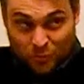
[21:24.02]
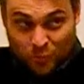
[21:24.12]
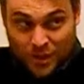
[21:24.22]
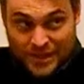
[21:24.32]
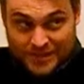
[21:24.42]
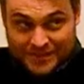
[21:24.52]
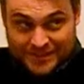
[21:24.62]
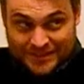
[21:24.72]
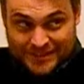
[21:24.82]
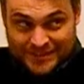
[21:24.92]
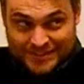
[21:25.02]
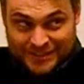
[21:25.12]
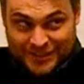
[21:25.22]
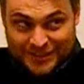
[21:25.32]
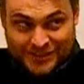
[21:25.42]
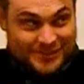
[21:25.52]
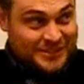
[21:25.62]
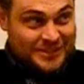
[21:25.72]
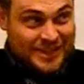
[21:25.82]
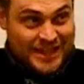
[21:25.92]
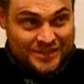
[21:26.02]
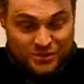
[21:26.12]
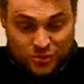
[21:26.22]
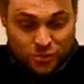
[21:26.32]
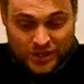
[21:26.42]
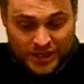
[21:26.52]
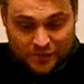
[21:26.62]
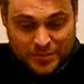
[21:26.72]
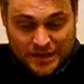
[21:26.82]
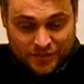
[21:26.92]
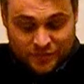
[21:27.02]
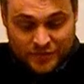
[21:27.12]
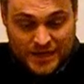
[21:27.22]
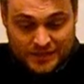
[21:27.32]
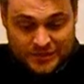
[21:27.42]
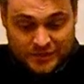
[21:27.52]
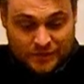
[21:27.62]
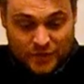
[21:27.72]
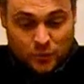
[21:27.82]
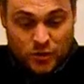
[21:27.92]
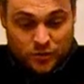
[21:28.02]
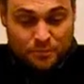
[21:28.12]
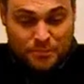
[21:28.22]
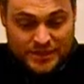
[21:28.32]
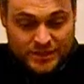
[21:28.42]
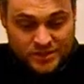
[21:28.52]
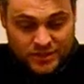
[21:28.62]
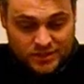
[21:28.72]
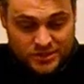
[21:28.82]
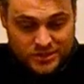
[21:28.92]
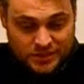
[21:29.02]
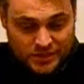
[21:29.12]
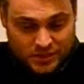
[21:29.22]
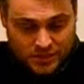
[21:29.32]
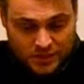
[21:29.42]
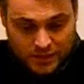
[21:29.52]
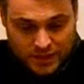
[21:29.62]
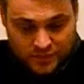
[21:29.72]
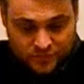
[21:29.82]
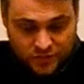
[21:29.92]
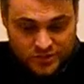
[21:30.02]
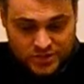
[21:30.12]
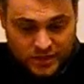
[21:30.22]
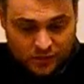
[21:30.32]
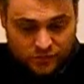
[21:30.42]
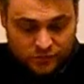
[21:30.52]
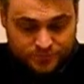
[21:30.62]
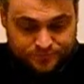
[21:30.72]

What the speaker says: Well, it's talking about the fact that there were ministers in verse 6